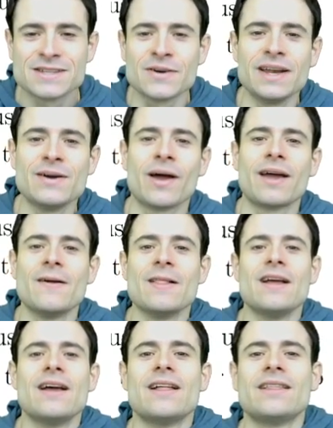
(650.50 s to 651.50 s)
so anyway,
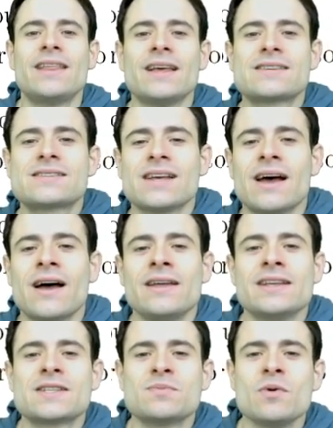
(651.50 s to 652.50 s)
this uh, in
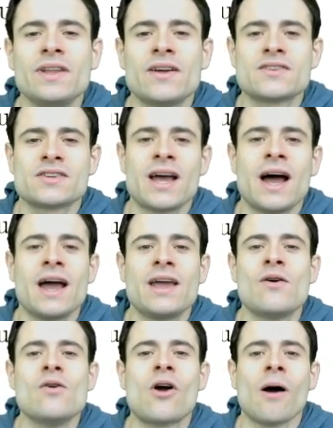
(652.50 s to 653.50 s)
this movie, there's a guy
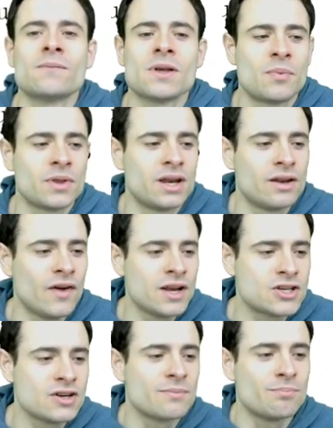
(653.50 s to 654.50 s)
who comes up with an
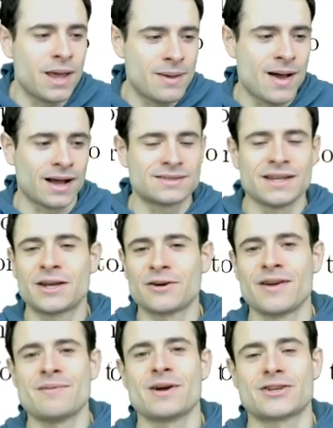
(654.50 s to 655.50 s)
invention, Baymax. Thank you
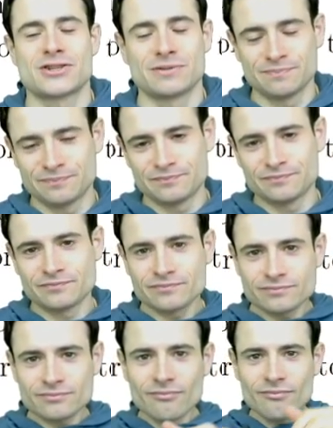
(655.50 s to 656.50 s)
very much,
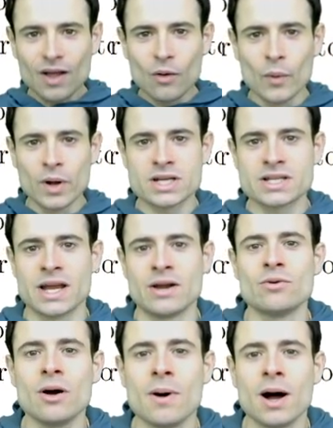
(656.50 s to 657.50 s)
which is a
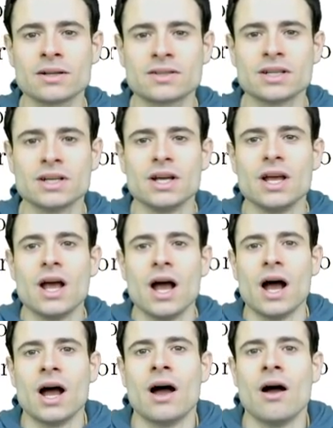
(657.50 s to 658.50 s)
robot
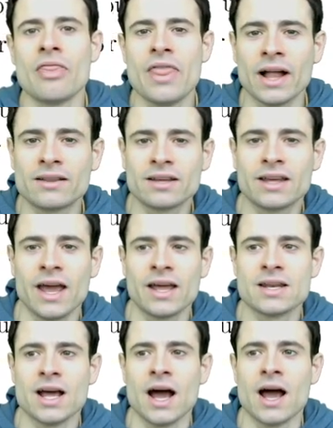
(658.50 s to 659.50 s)
uh, that
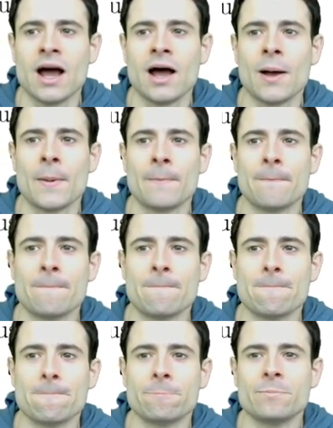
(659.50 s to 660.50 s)
can
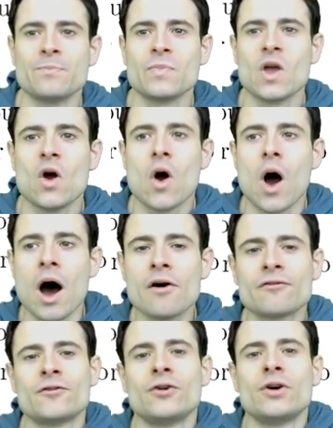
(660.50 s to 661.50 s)
um,
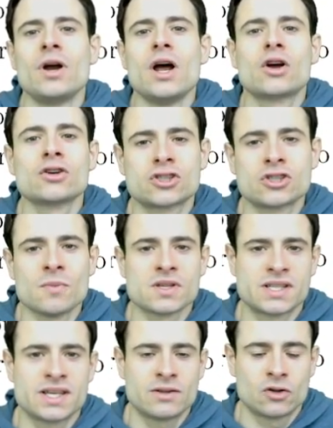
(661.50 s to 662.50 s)
offer
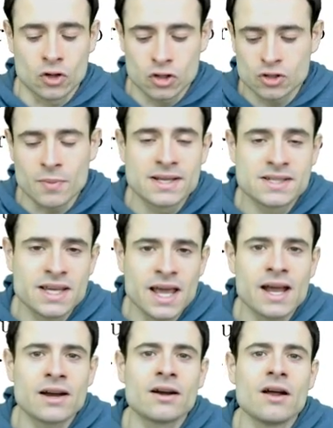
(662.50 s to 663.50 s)
customized customized
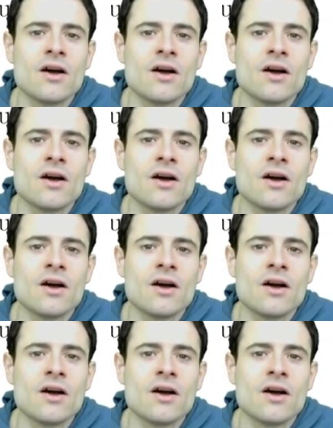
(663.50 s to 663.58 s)
care